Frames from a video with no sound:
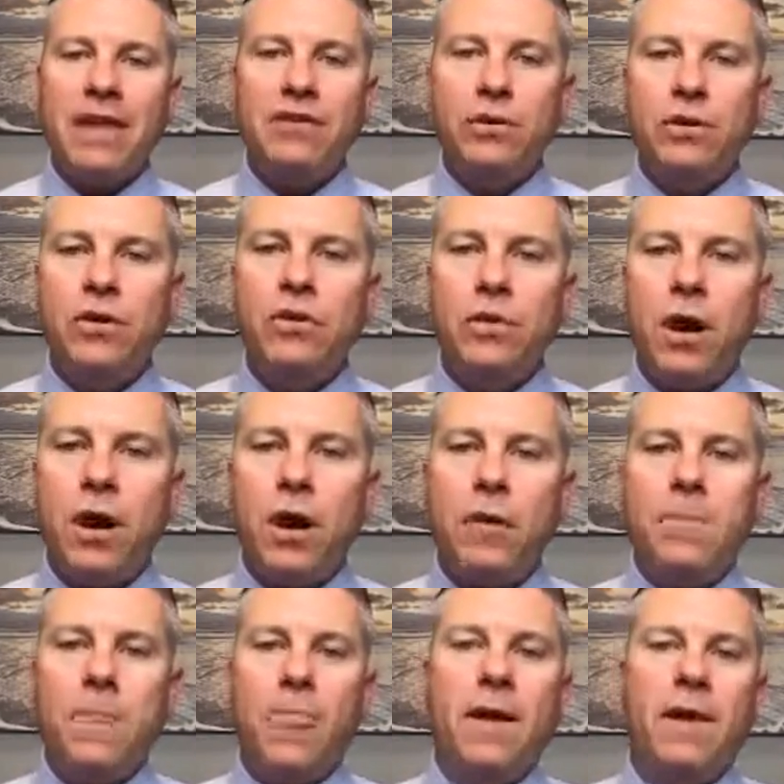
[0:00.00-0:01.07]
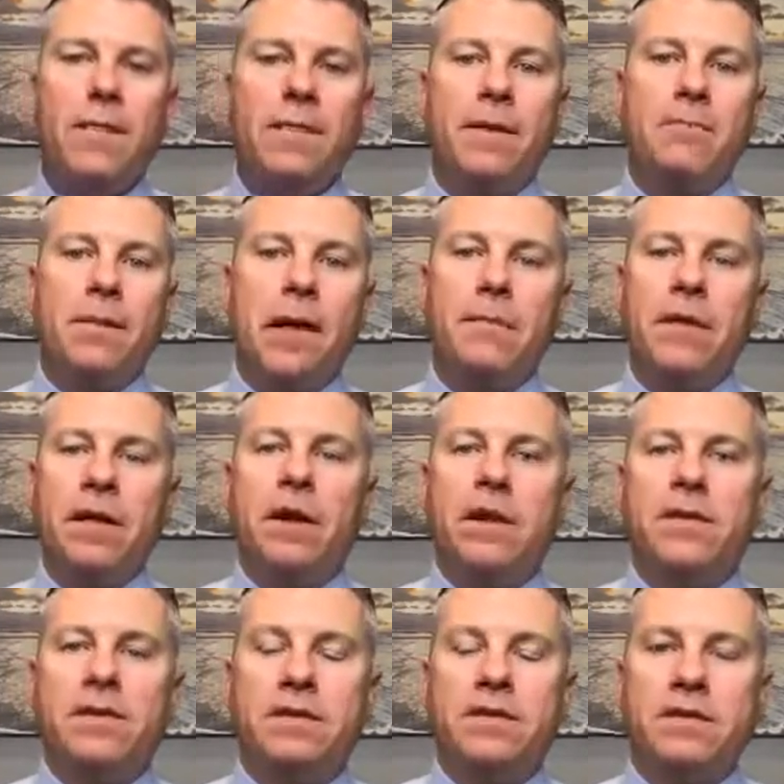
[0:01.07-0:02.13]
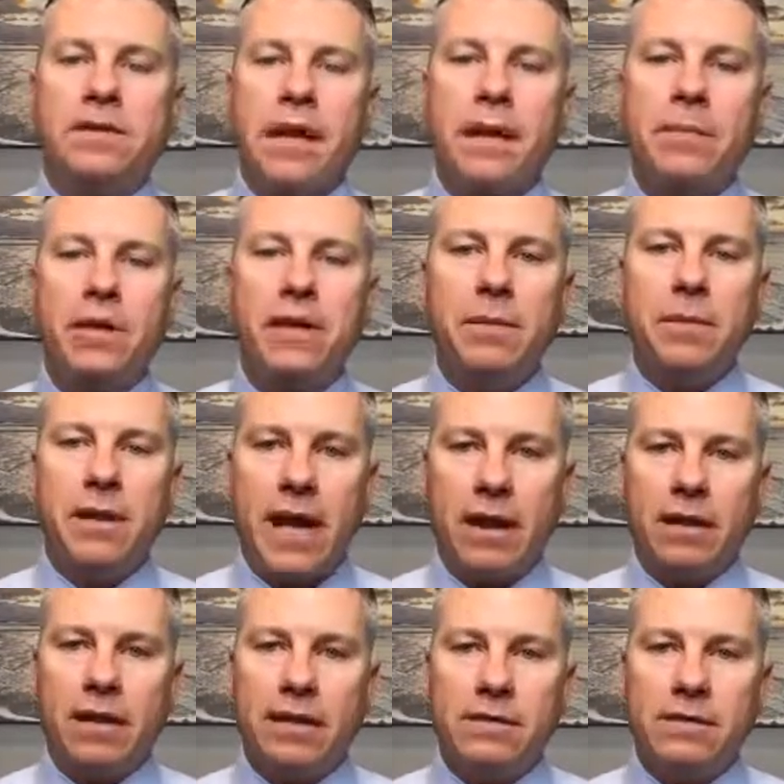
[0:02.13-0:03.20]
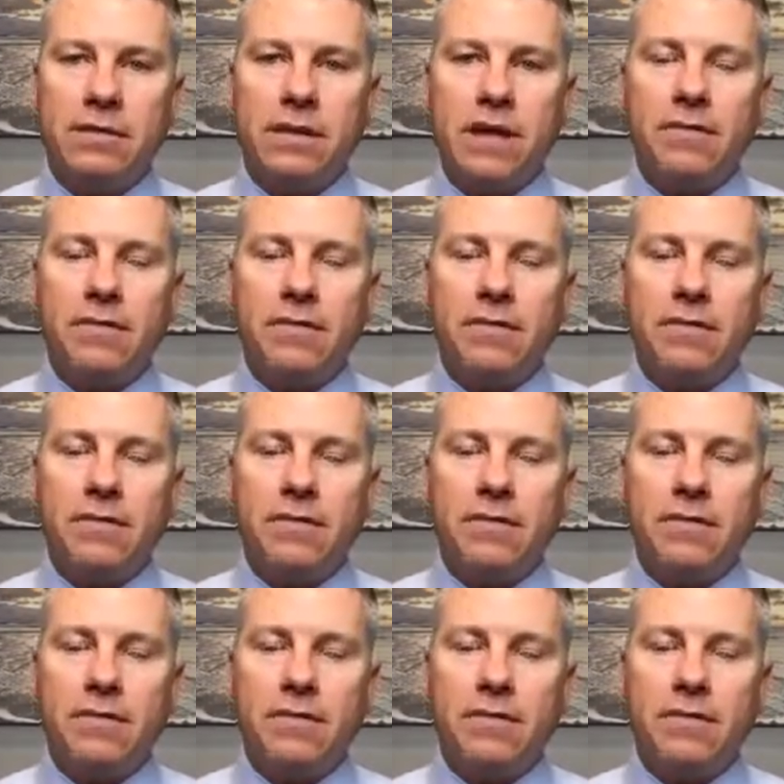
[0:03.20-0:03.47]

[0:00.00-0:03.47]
who you are, then maybe this is the time you need to be analyzed.